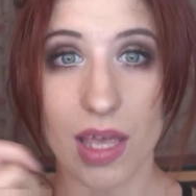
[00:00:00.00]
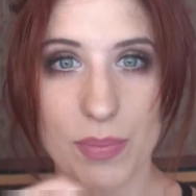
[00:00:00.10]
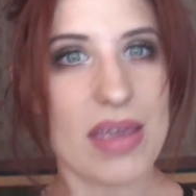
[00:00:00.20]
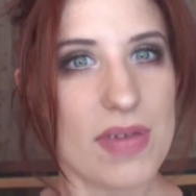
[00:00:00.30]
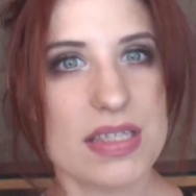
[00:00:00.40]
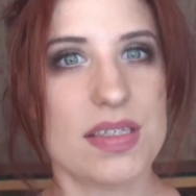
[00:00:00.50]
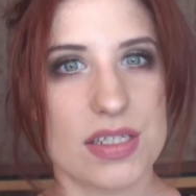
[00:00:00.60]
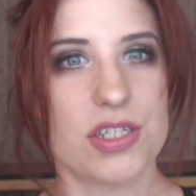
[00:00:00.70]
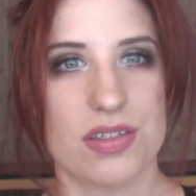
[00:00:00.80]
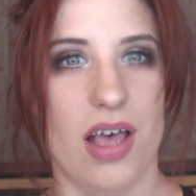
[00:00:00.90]
Make faces
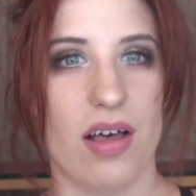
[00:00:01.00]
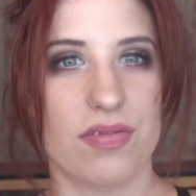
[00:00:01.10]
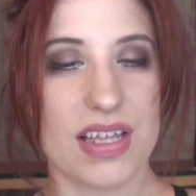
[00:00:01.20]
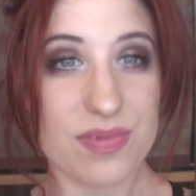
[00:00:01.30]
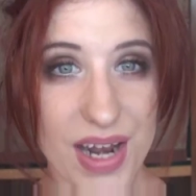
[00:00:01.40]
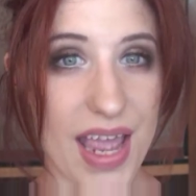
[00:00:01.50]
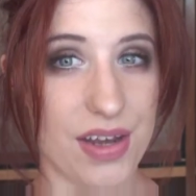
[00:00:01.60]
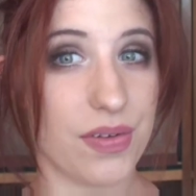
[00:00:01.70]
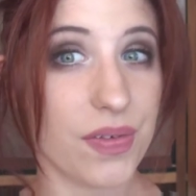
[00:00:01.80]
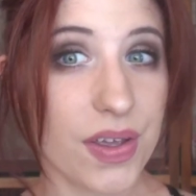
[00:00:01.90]
at yourself. That's what I
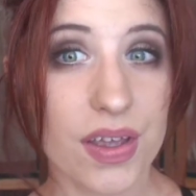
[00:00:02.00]
do.